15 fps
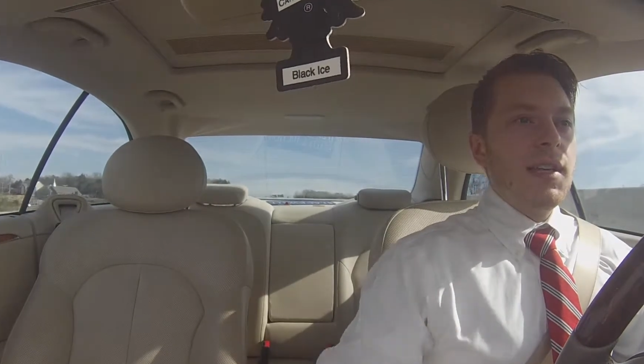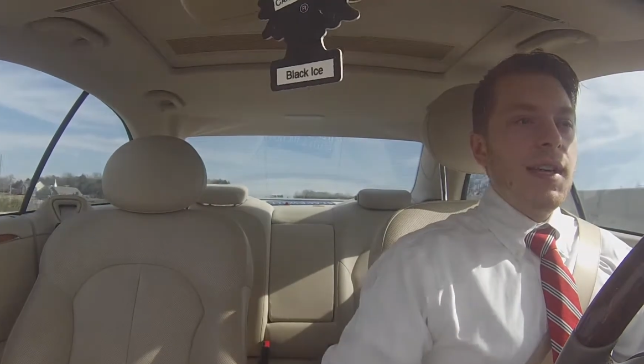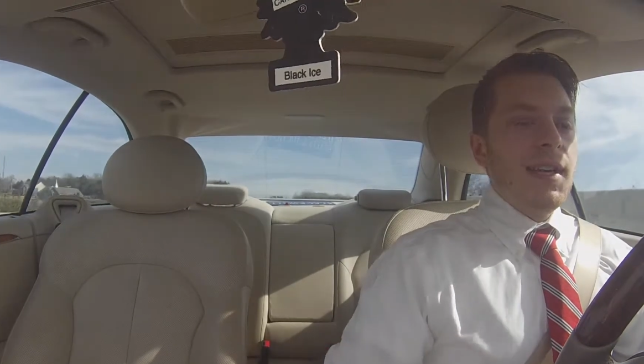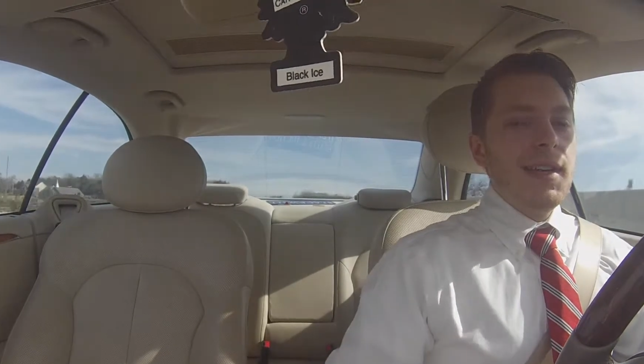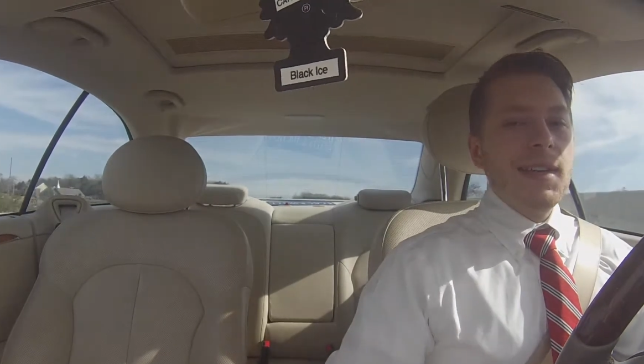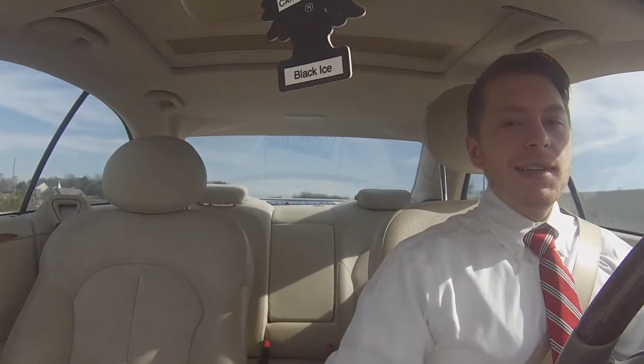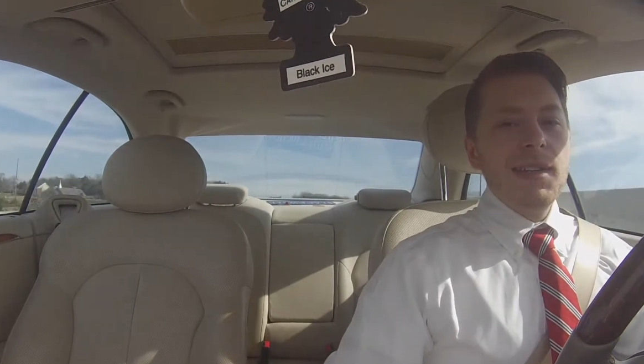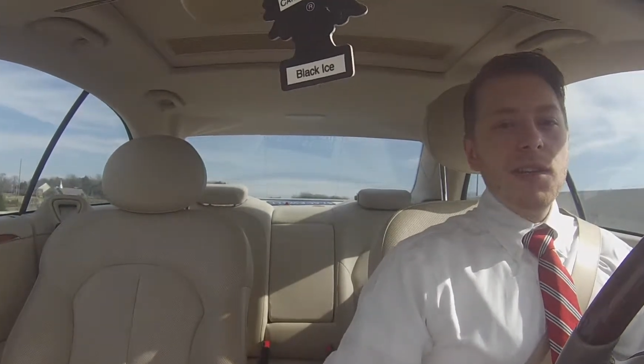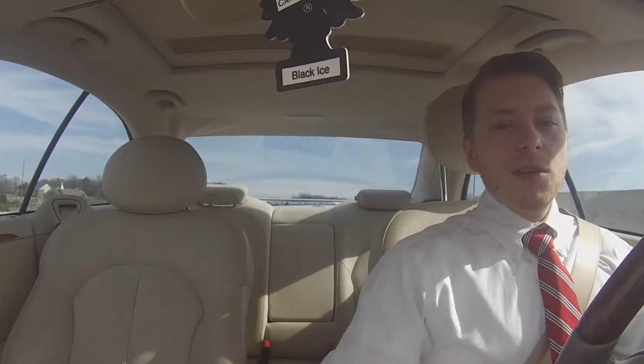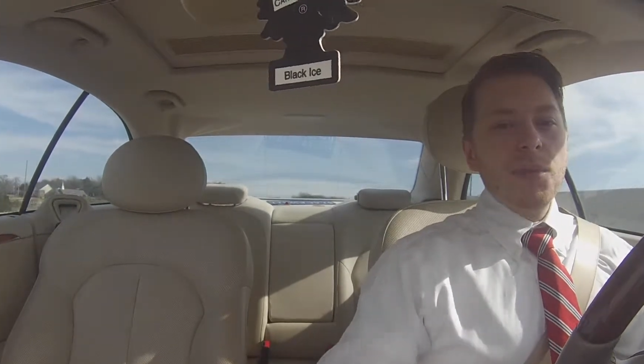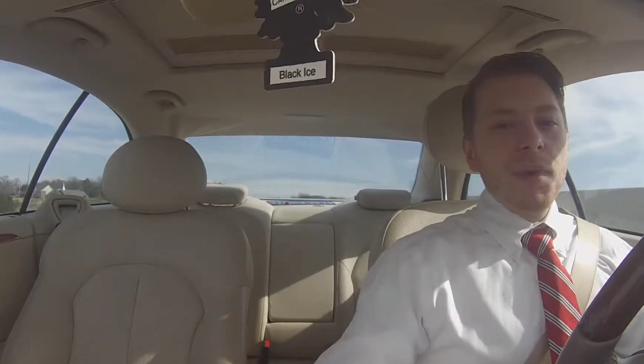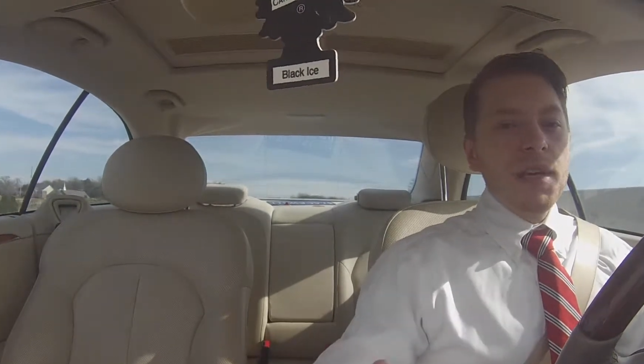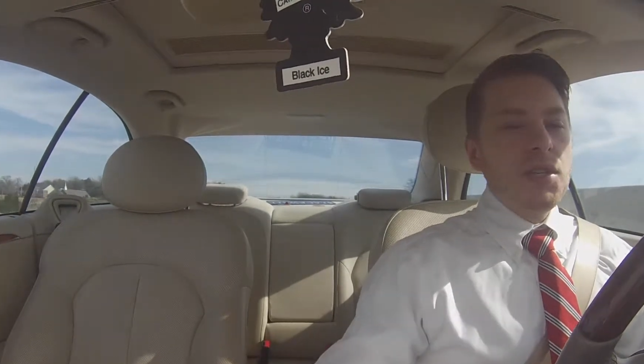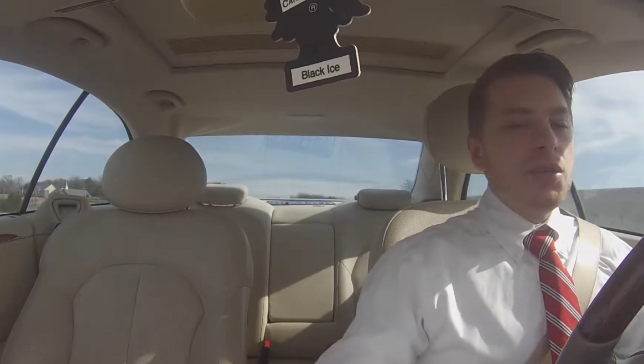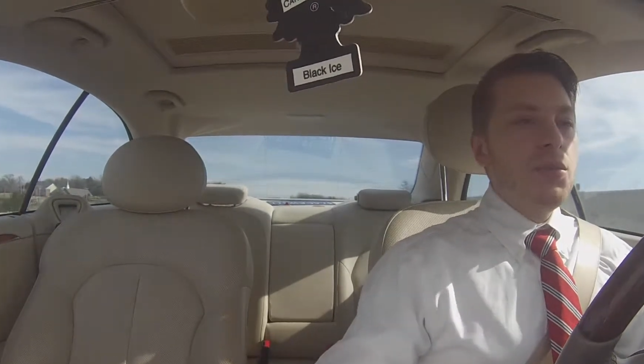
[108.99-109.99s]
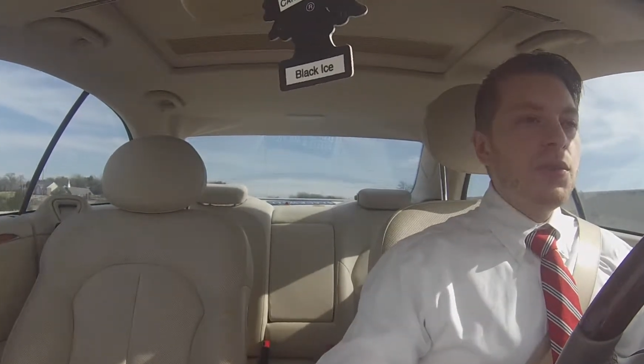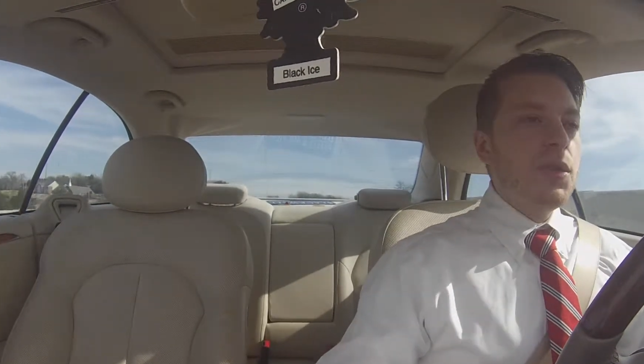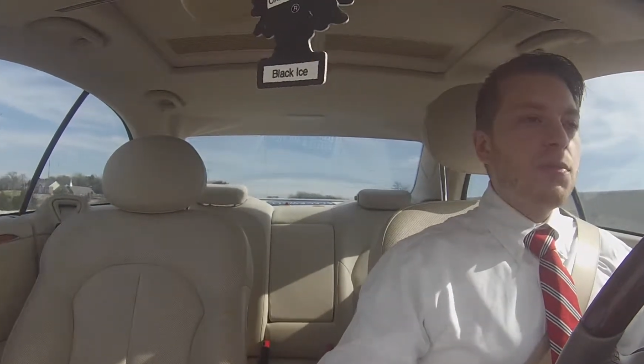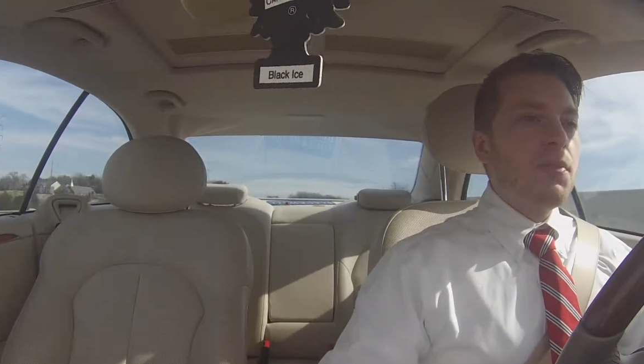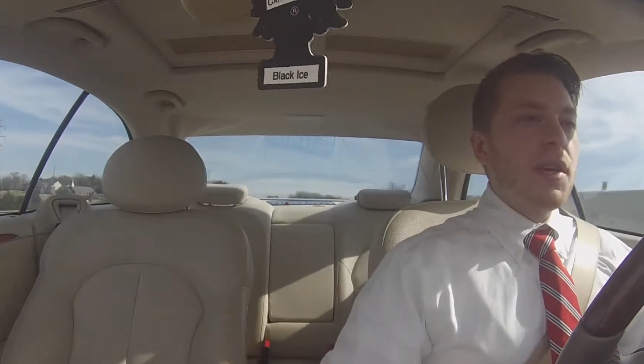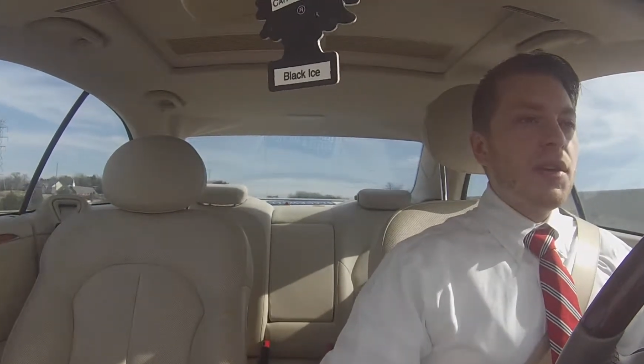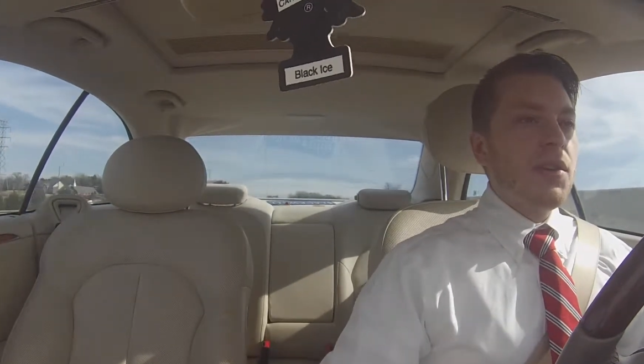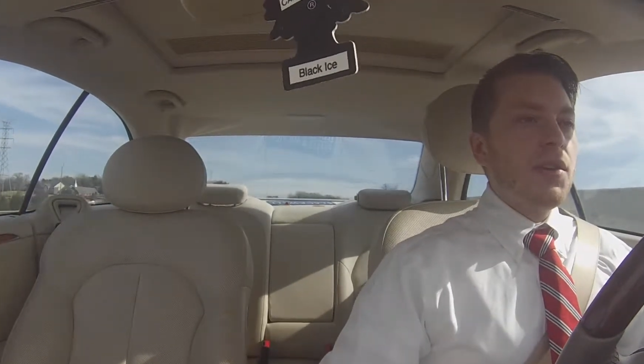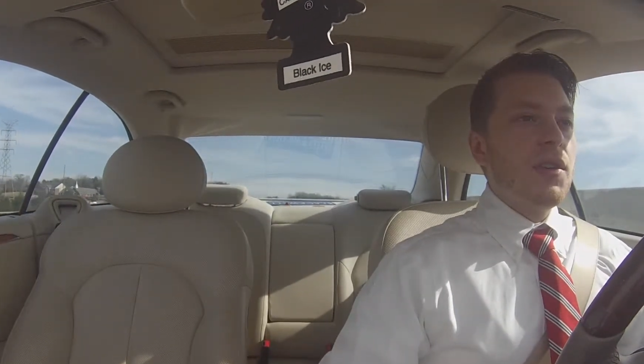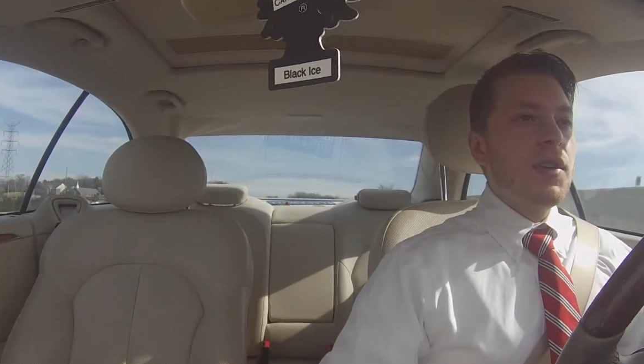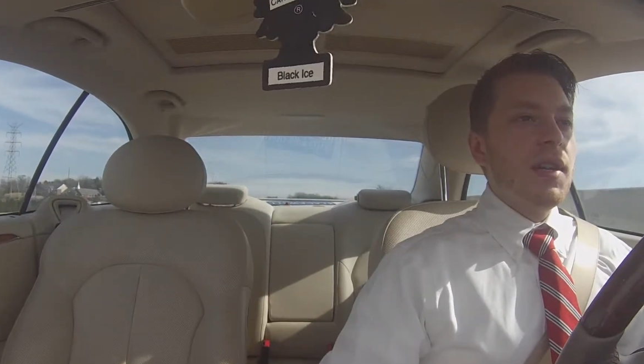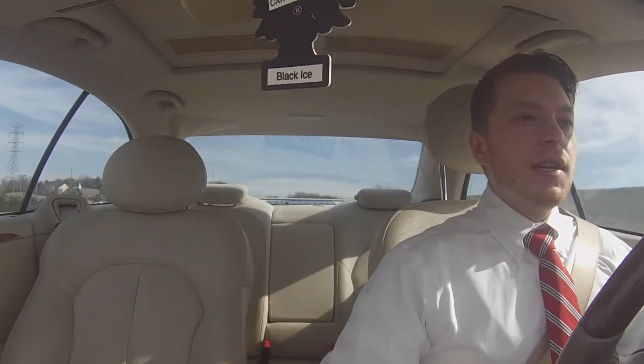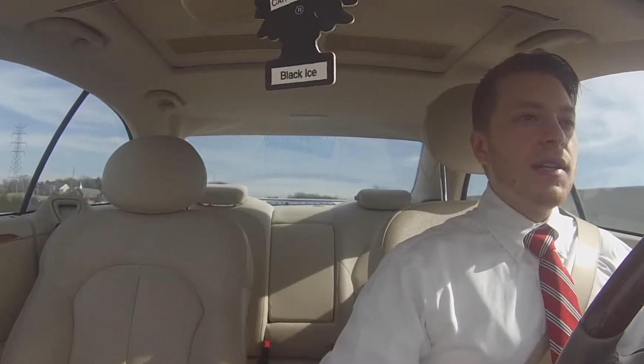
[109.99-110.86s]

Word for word: and it'll make you look better